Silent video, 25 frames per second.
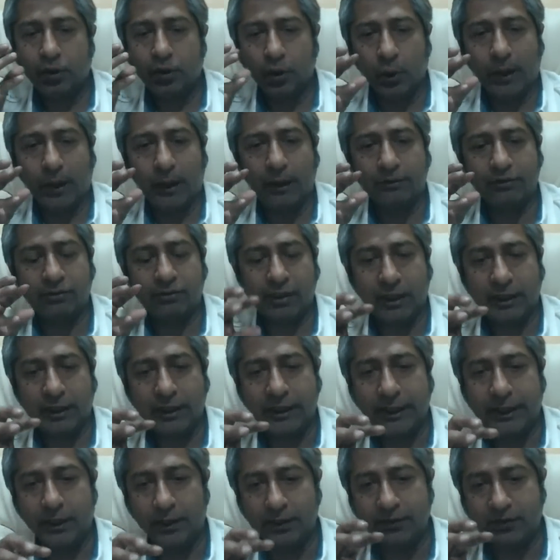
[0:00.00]
you have
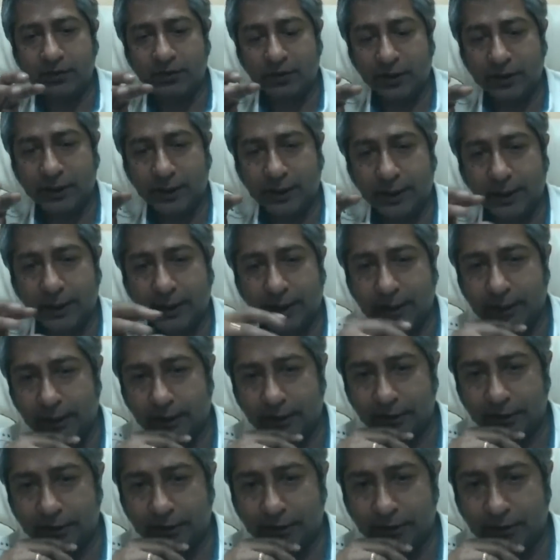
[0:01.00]
studied on certain
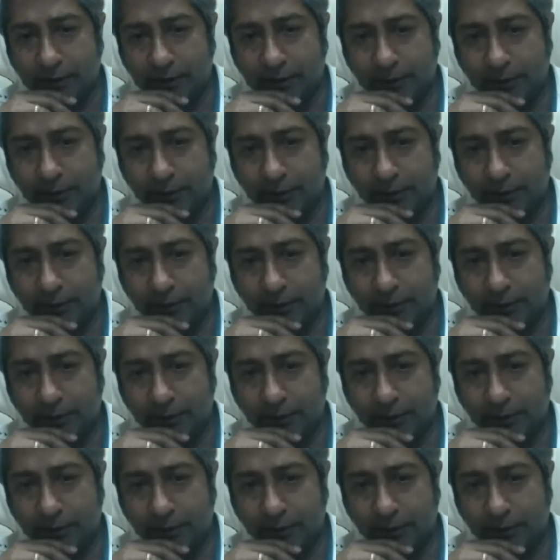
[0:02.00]
areas.